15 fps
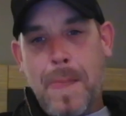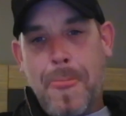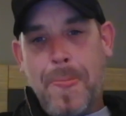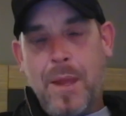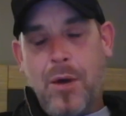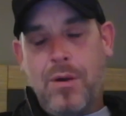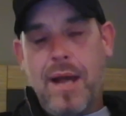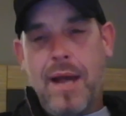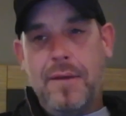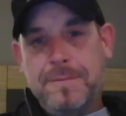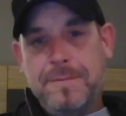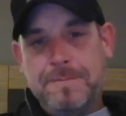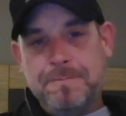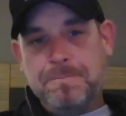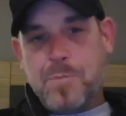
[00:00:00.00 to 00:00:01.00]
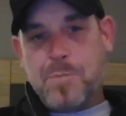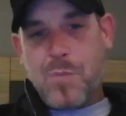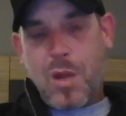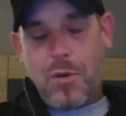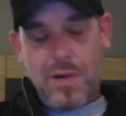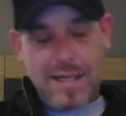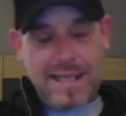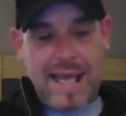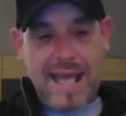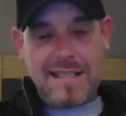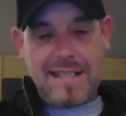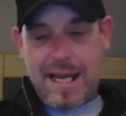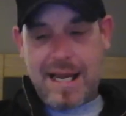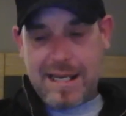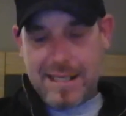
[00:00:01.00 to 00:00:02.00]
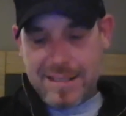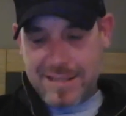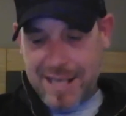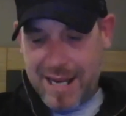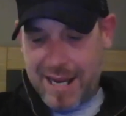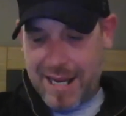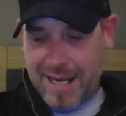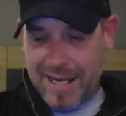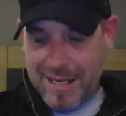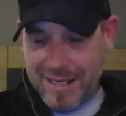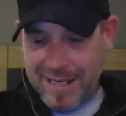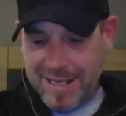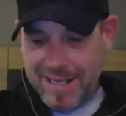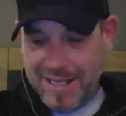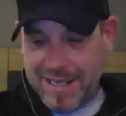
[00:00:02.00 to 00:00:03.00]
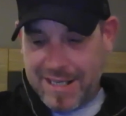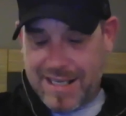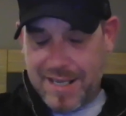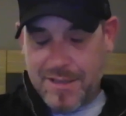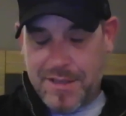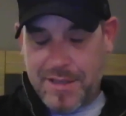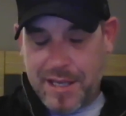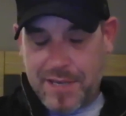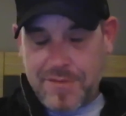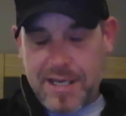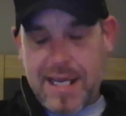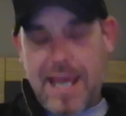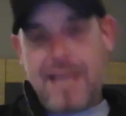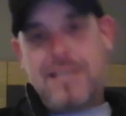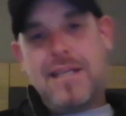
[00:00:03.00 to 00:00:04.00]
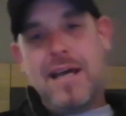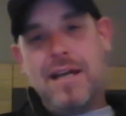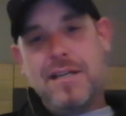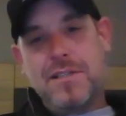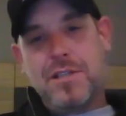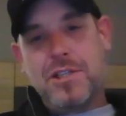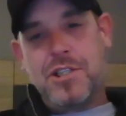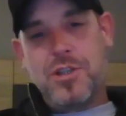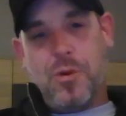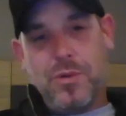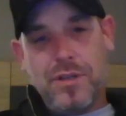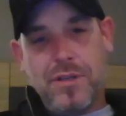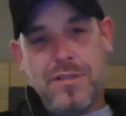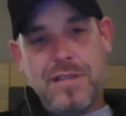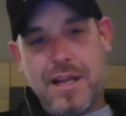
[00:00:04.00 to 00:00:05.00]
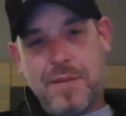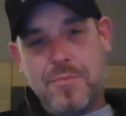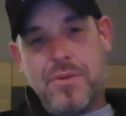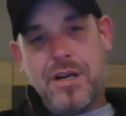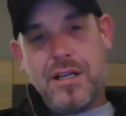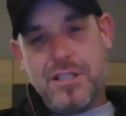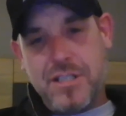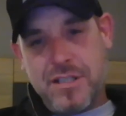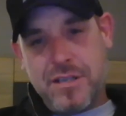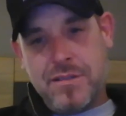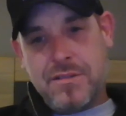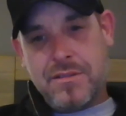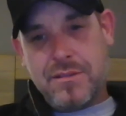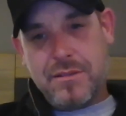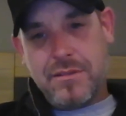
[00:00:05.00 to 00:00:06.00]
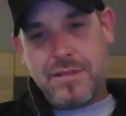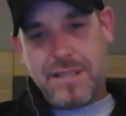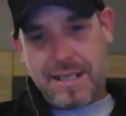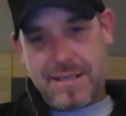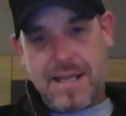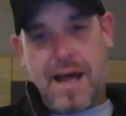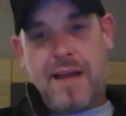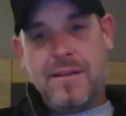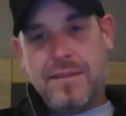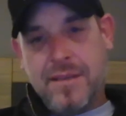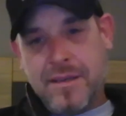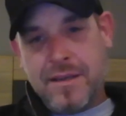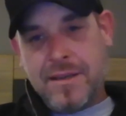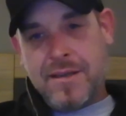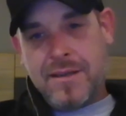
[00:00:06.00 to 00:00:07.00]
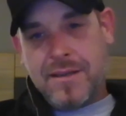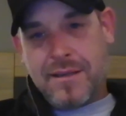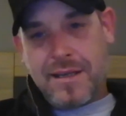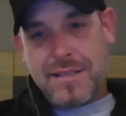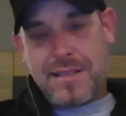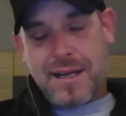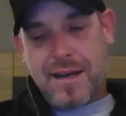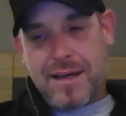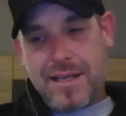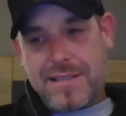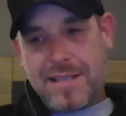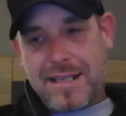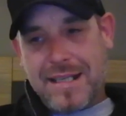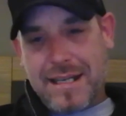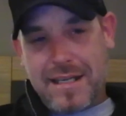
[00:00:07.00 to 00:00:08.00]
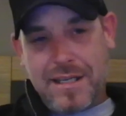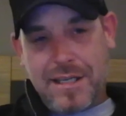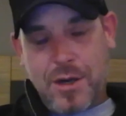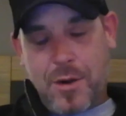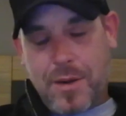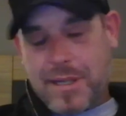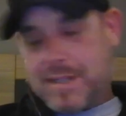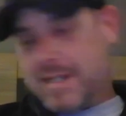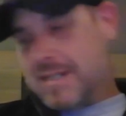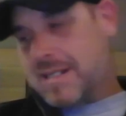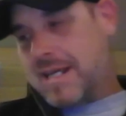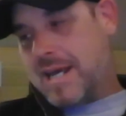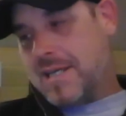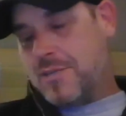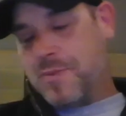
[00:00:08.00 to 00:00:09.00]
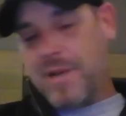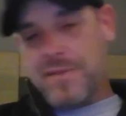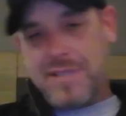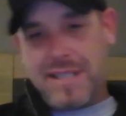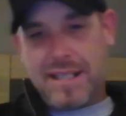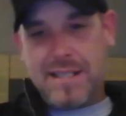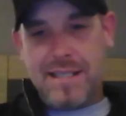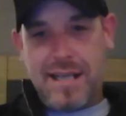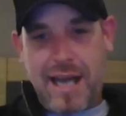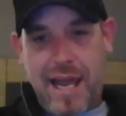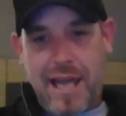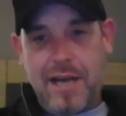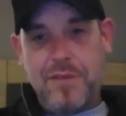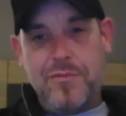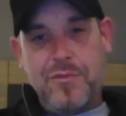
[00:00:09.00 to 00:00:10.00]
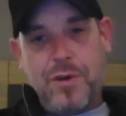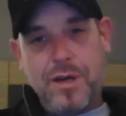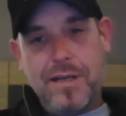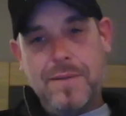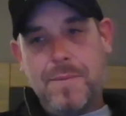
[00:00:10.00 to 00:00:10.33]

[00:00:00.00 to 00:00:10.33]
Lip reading: Okay. Well, a caisson think of a caisson as the shoulders that a bridge sits on. It's in this case, we have 60 to 80 foot